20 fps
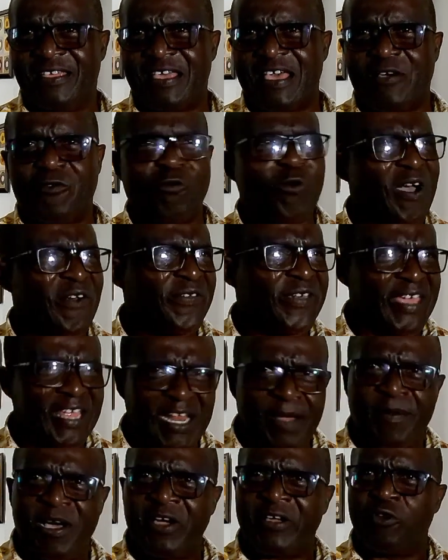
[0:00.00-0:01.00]
We have heard
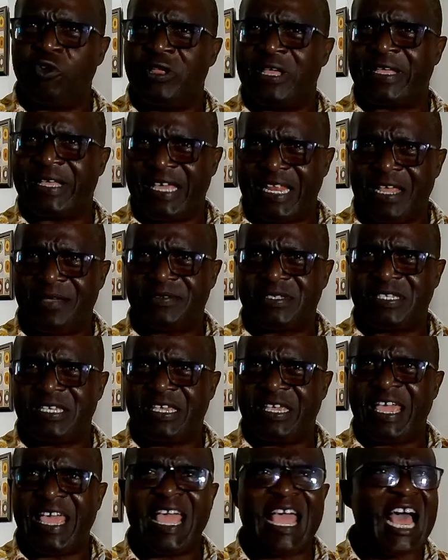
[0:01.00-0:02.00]
about
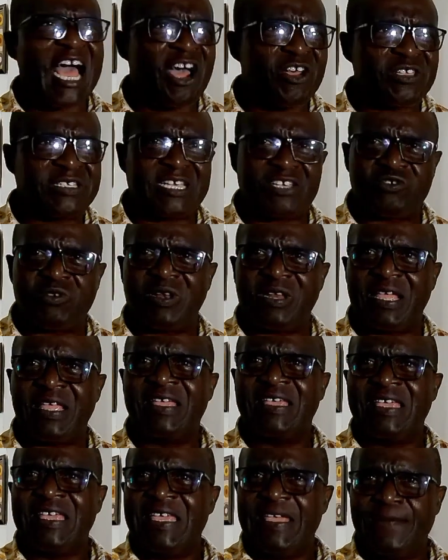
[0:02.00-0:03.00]
Galamsey and how it's actually
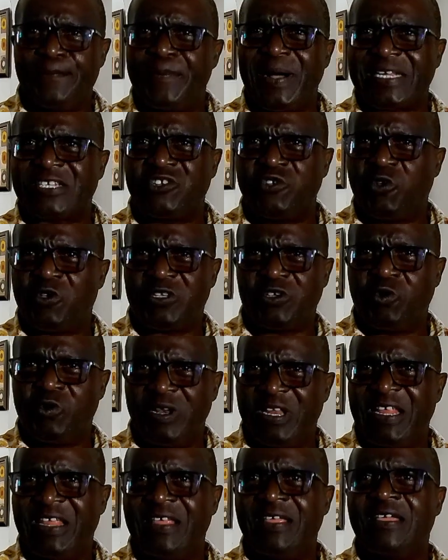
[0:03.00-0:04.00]
impacting not
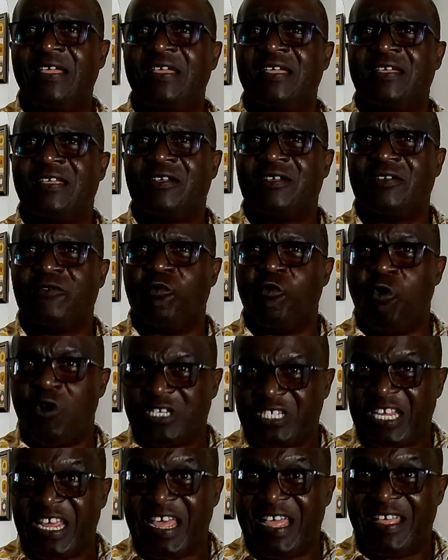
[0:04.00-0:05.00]
only
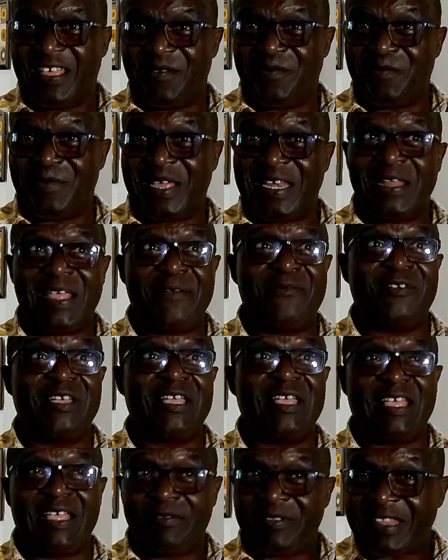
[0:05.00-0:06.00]
water, but the
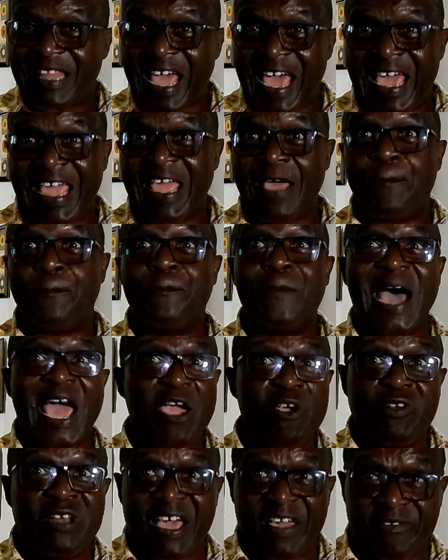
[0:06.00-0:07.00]
entire
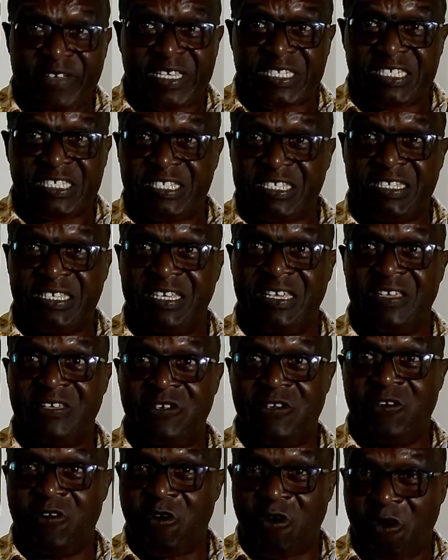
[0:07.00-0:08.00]
biodiversity
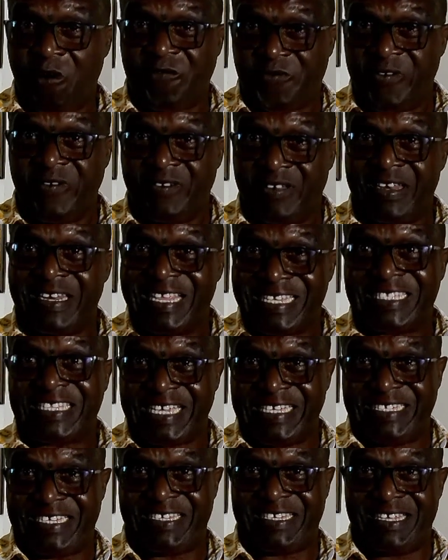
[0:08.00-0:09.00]
of the
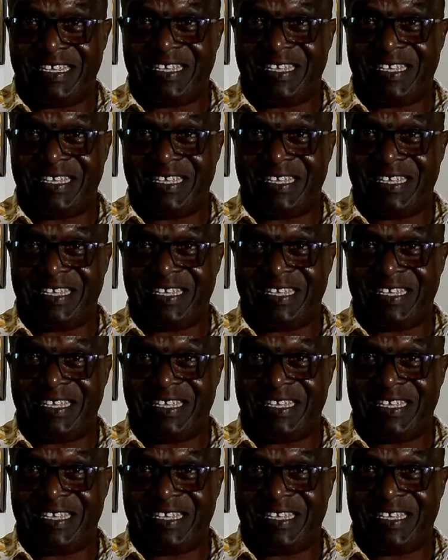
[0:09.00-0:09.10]
state.